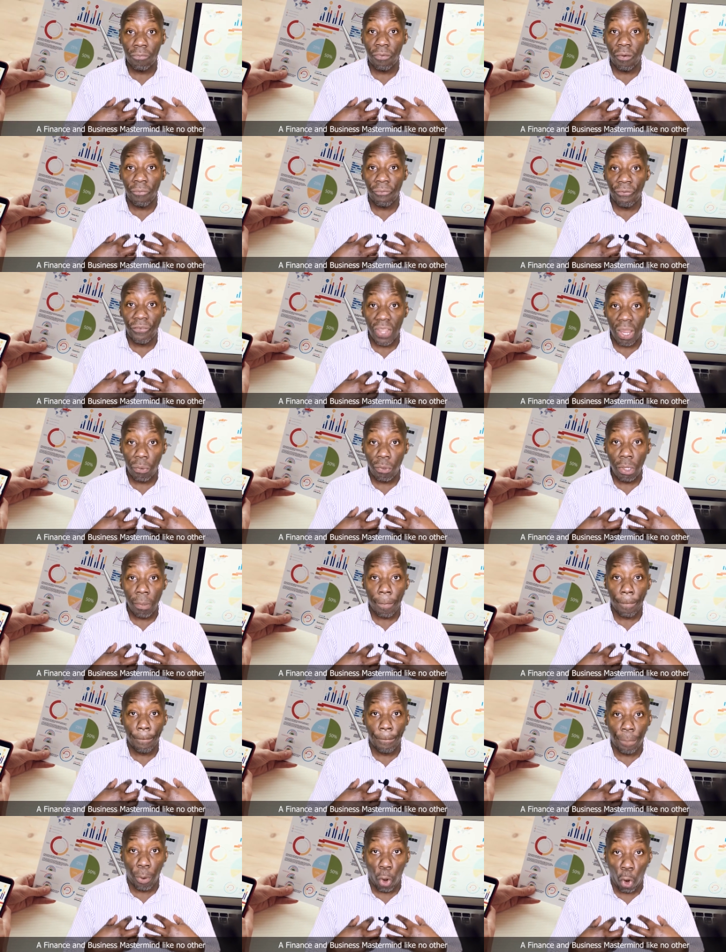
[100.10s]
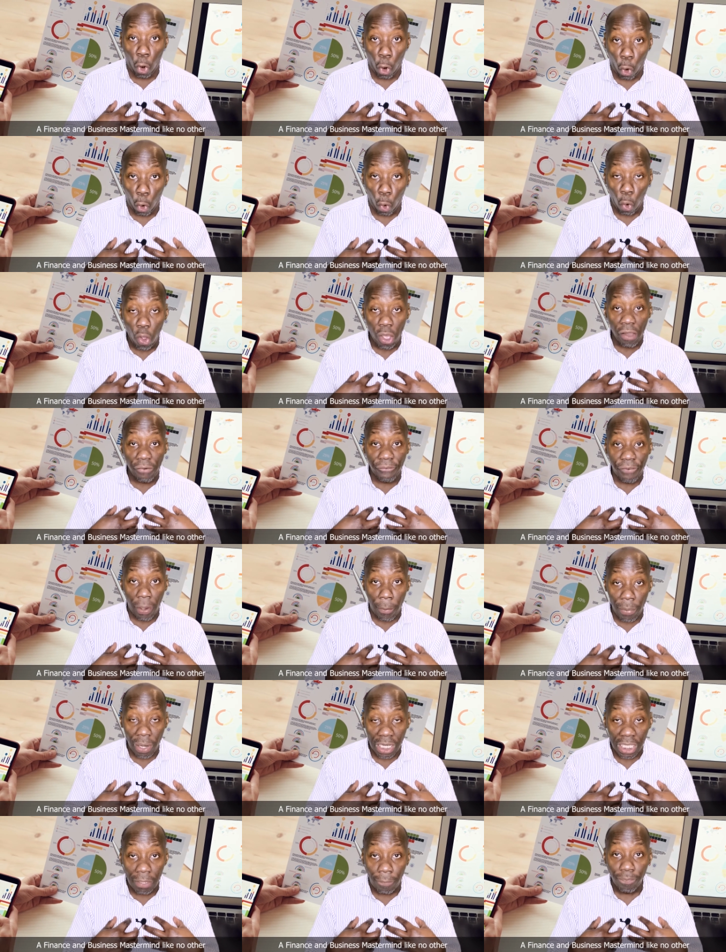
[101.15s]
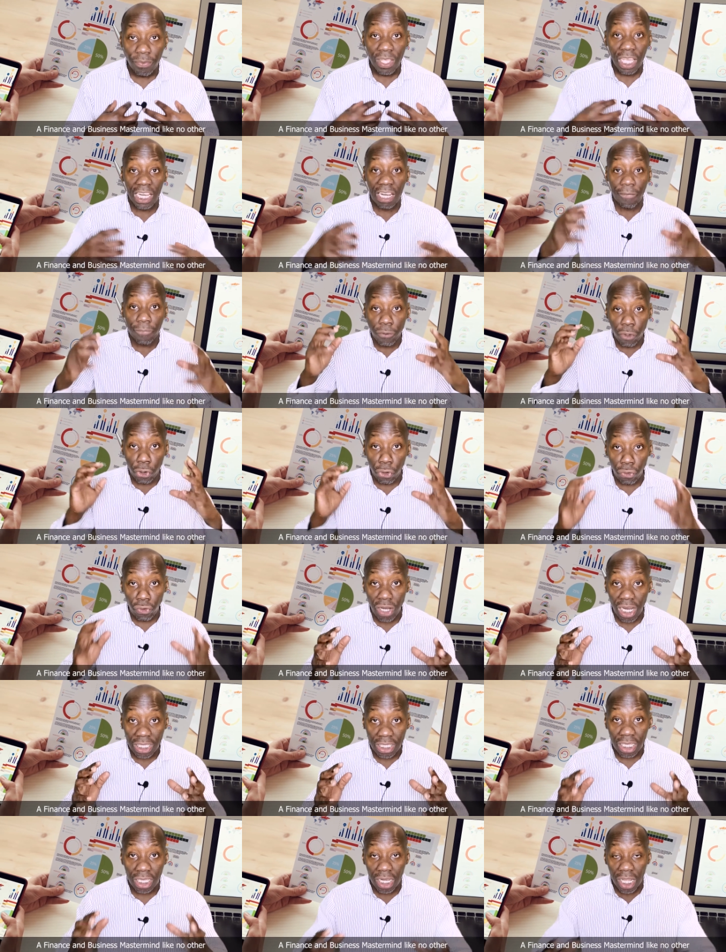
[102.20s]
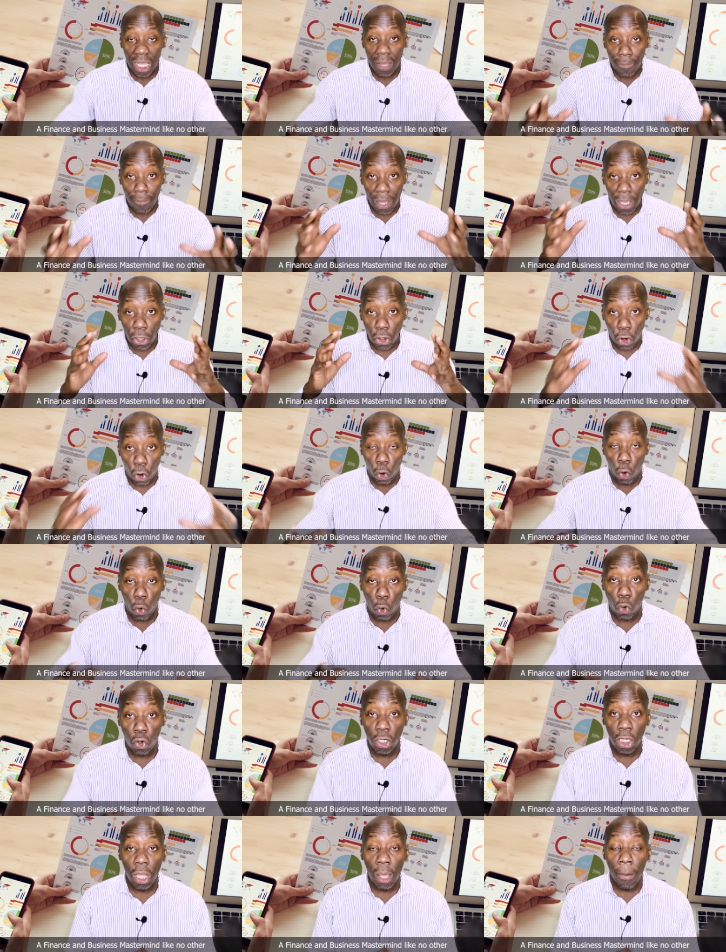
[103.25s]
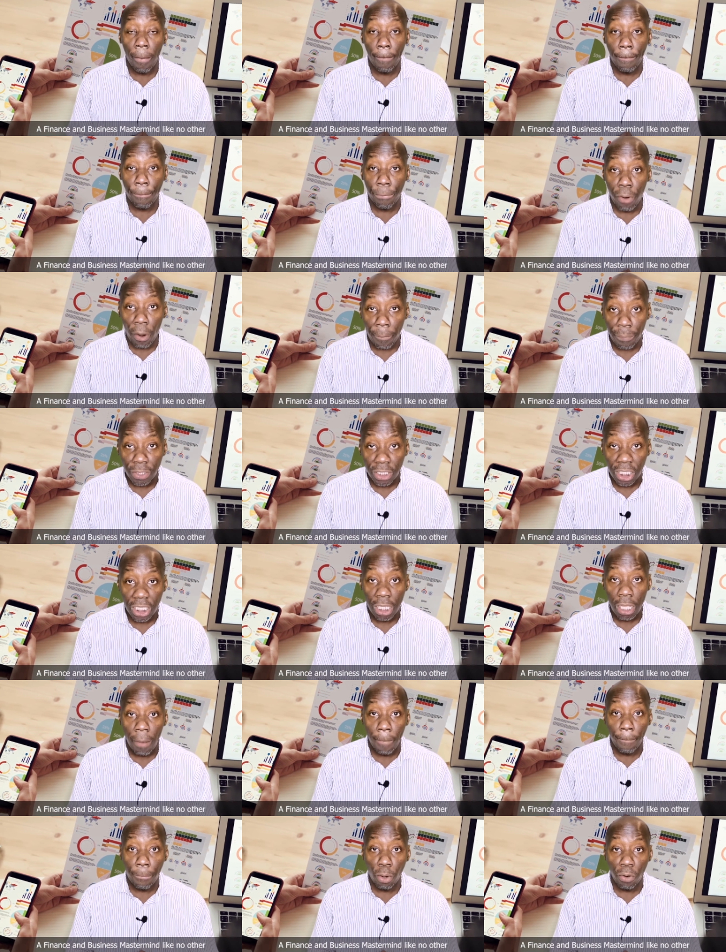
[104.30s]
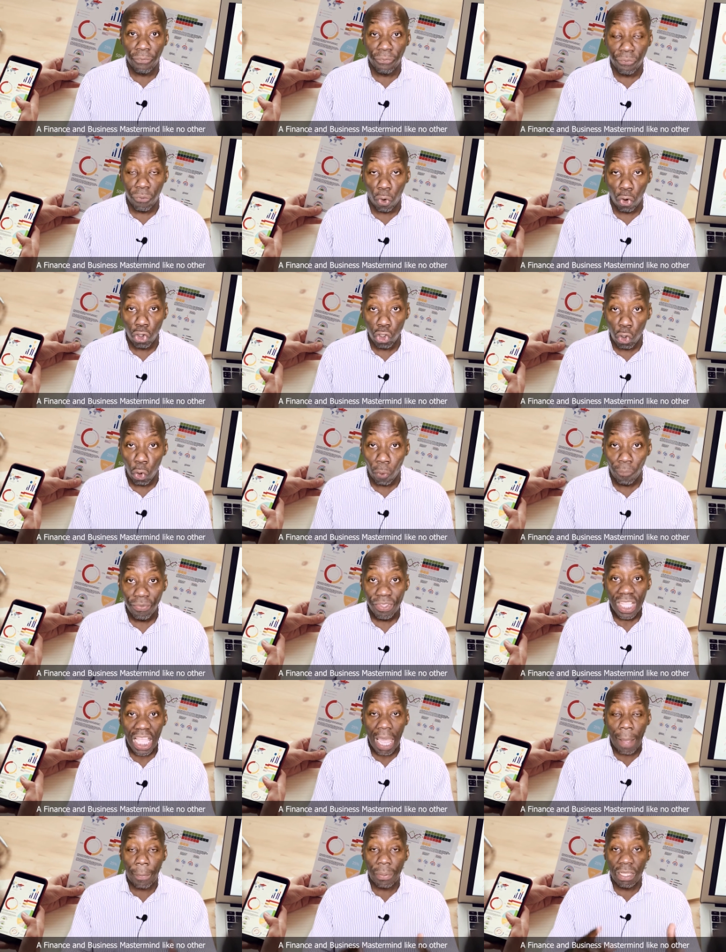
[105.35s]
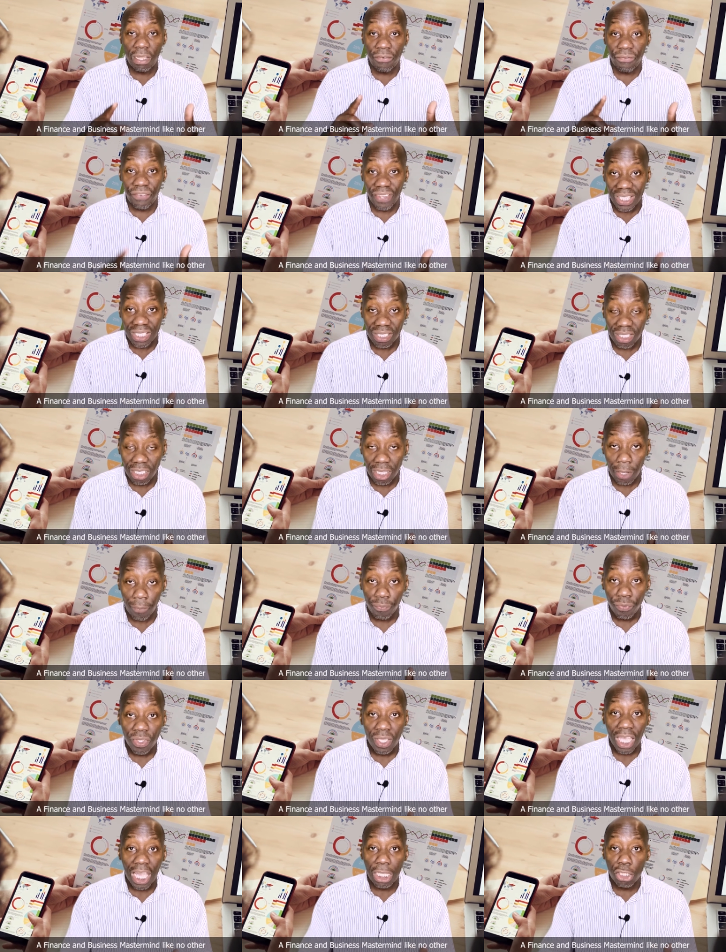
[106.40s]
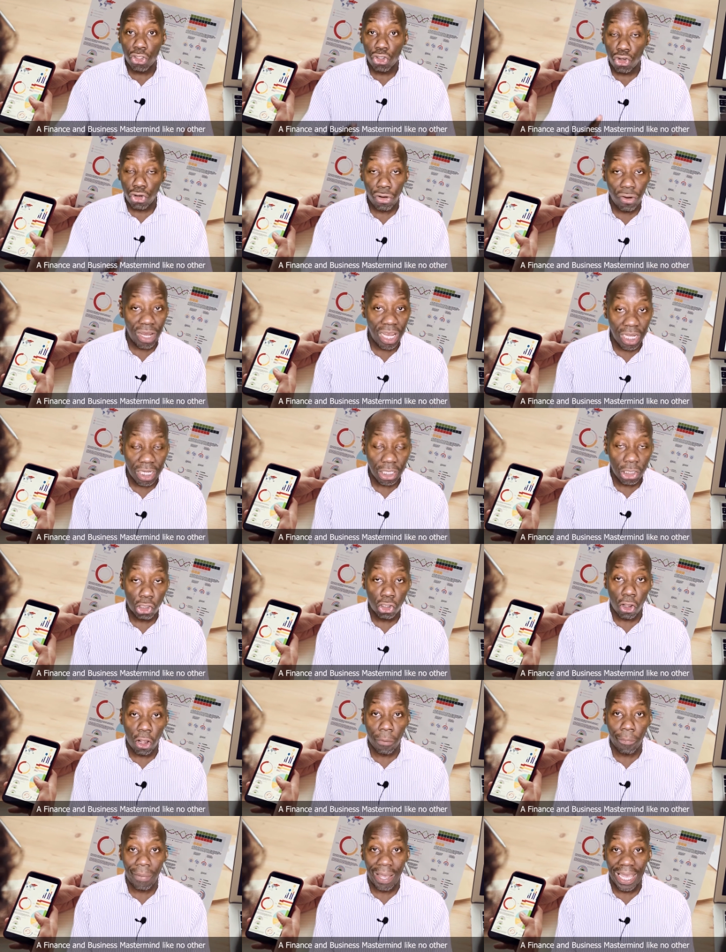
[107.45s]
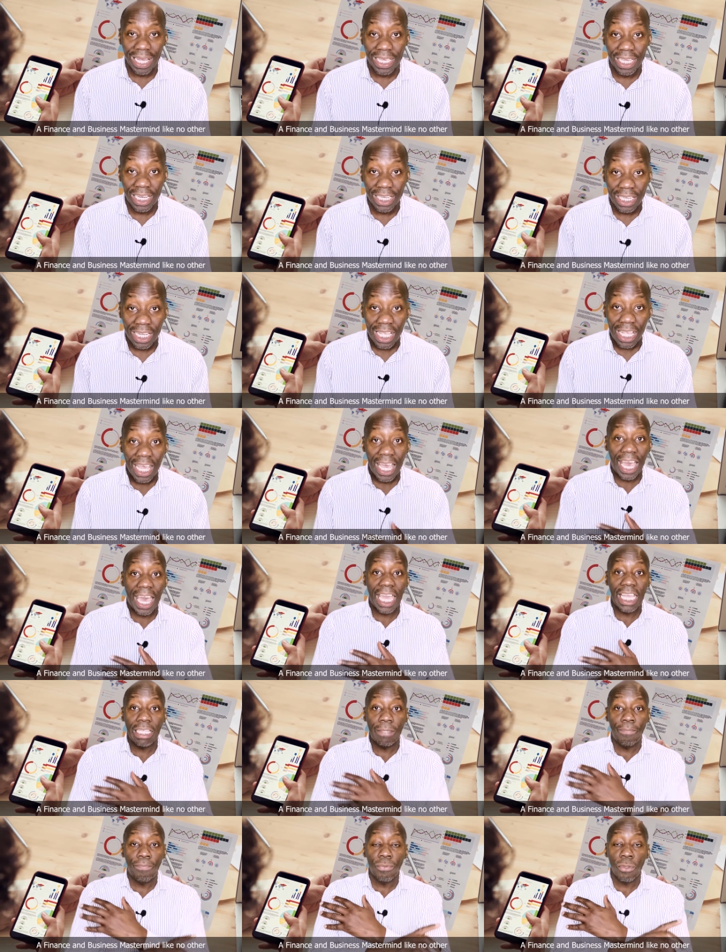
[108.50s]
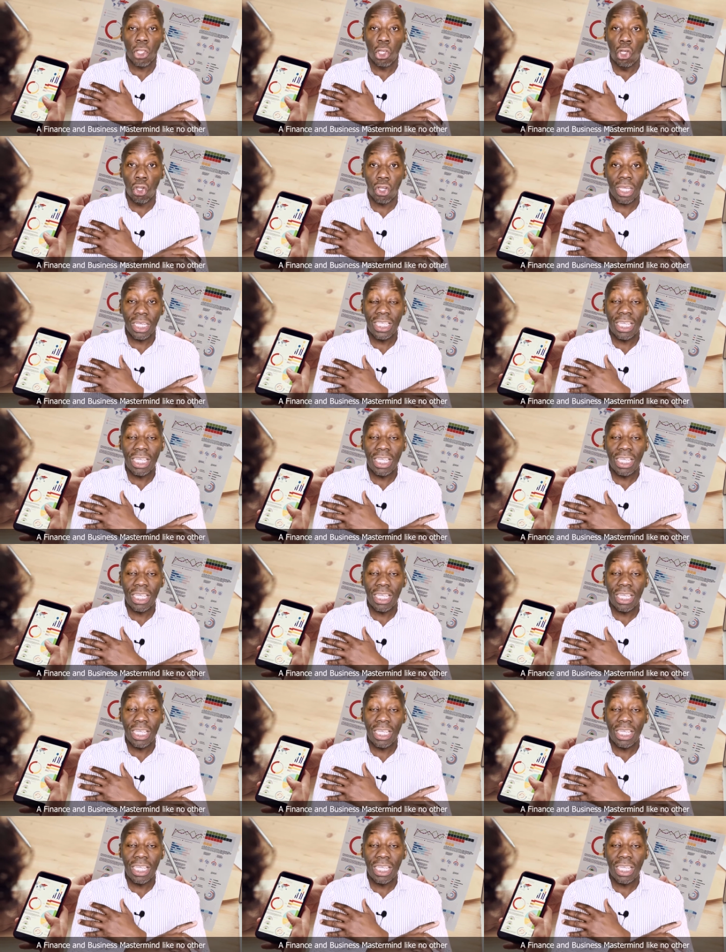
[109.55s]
from very poor family and I've created my own property portfolio. I'm an investor. I trade the stock market. I look,